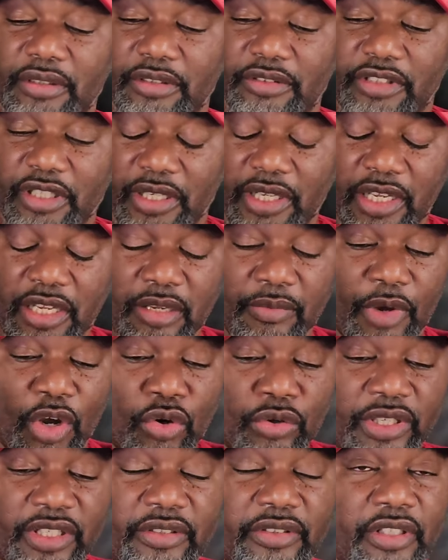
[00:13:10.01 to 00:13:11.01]

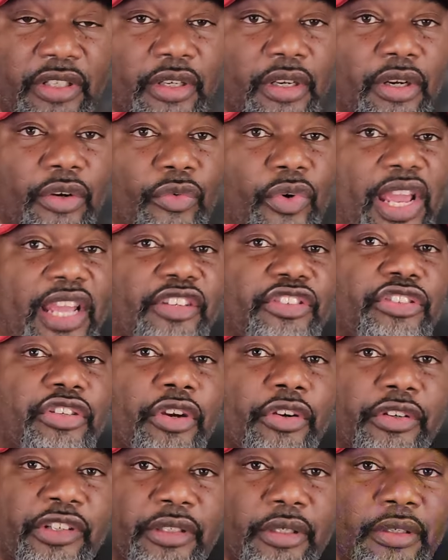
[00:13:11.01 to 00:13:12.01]

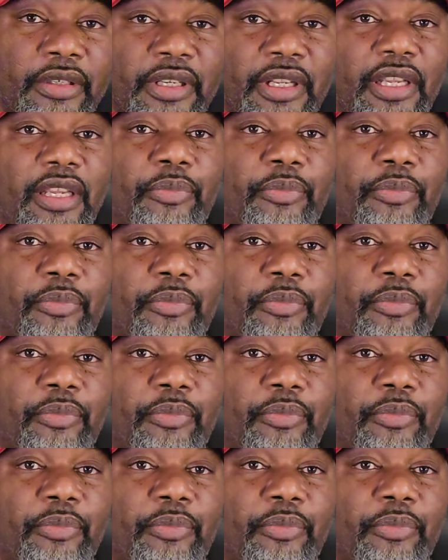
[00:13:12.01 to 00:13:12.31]
redshirted